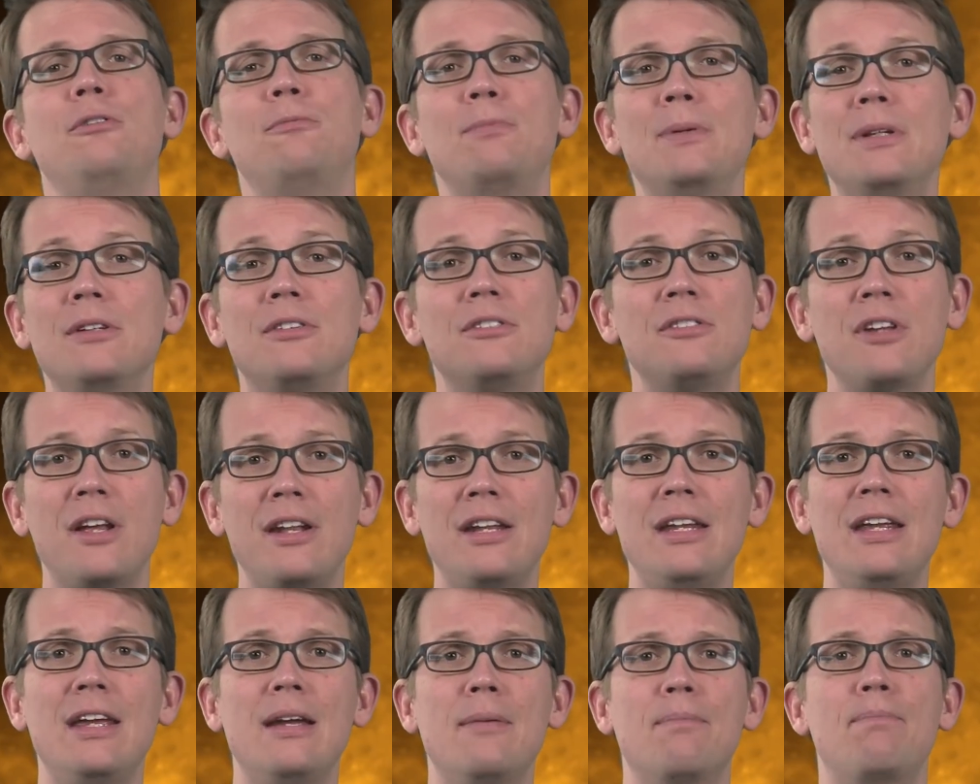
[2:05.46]
have been
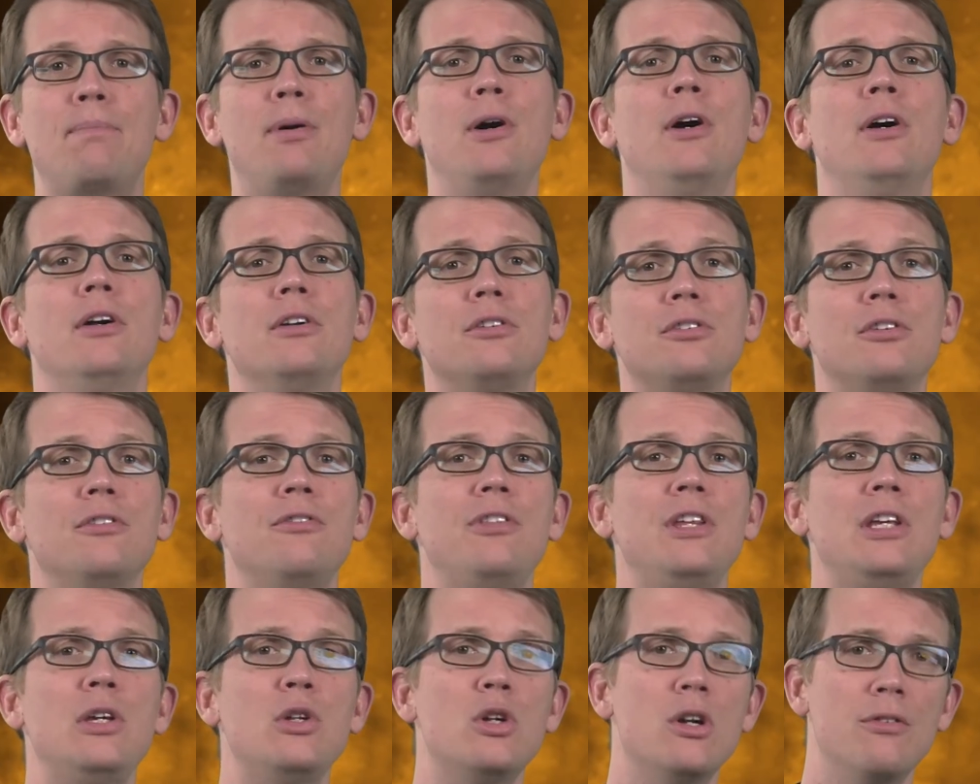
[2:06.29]
studying parts of
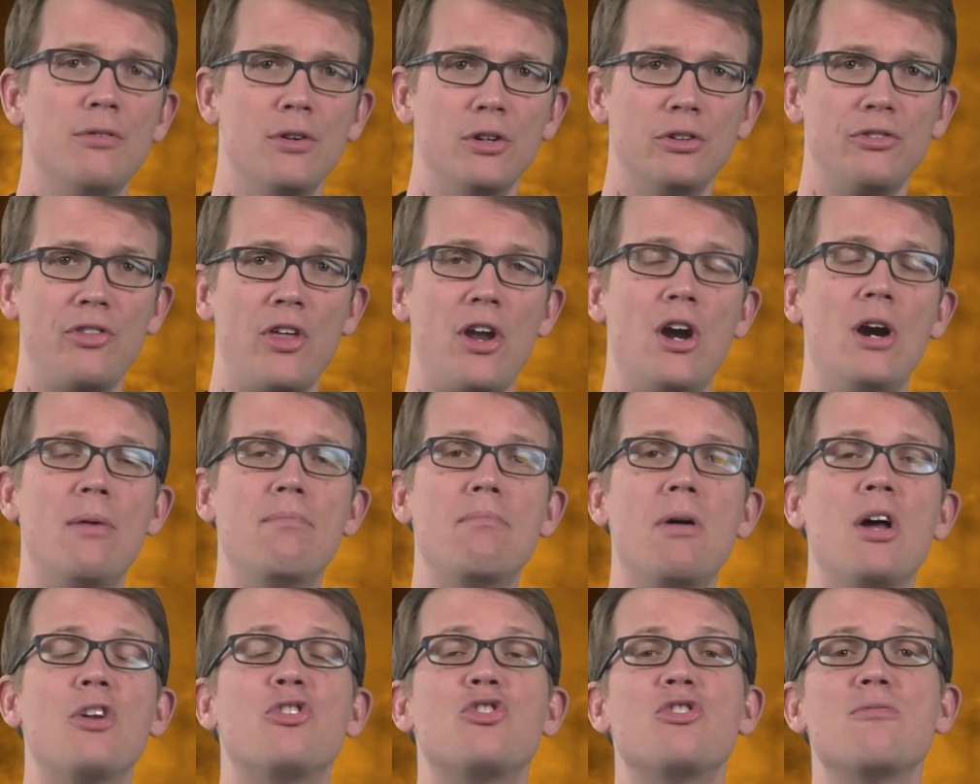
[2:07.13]
the universe that are
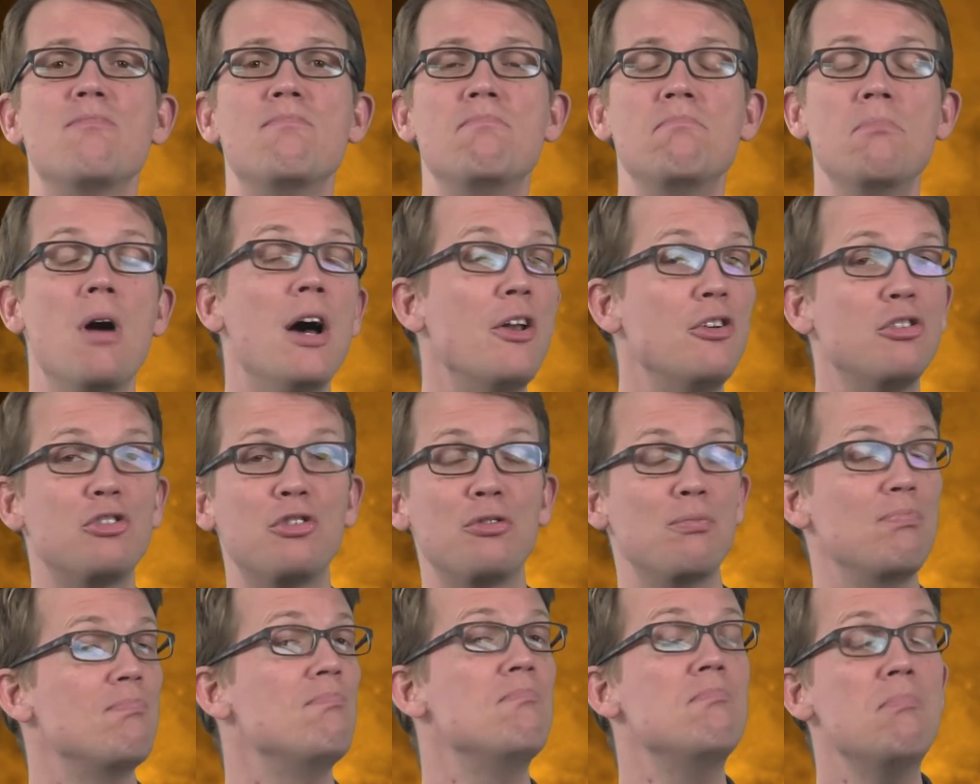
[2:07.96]
much, much,
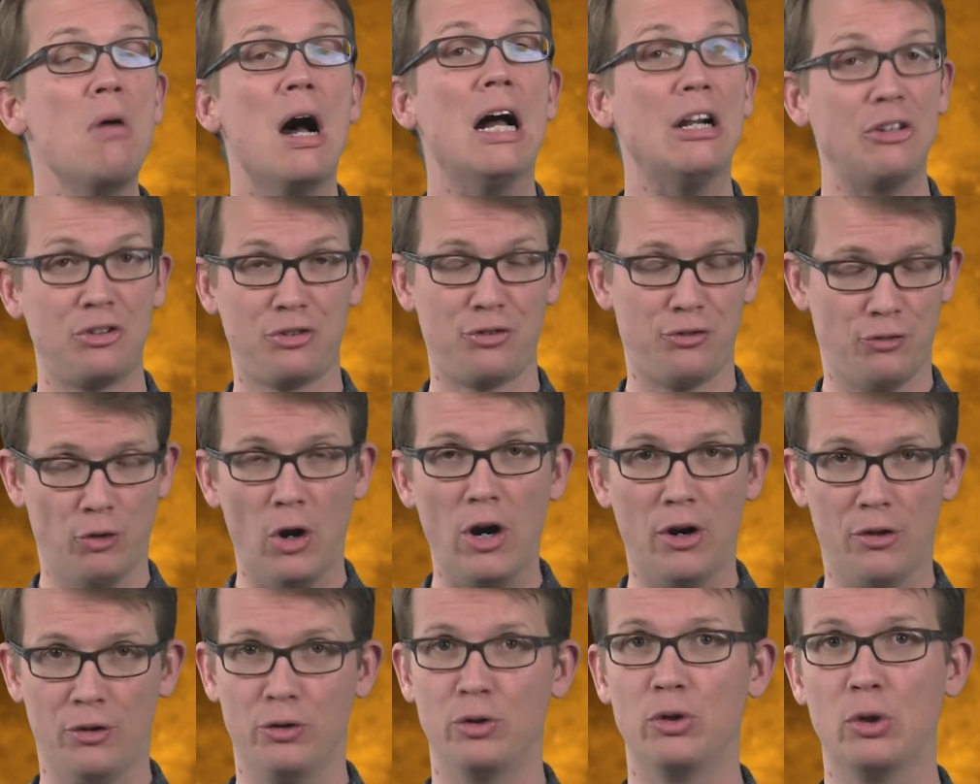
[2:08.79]
much
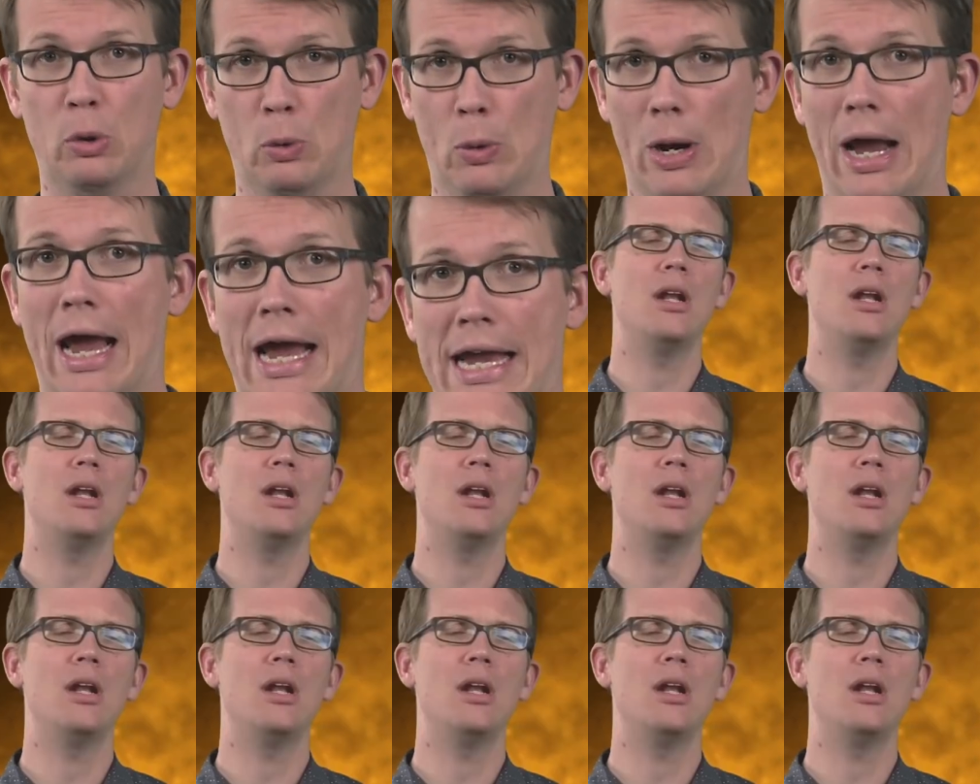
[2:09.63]
farther away.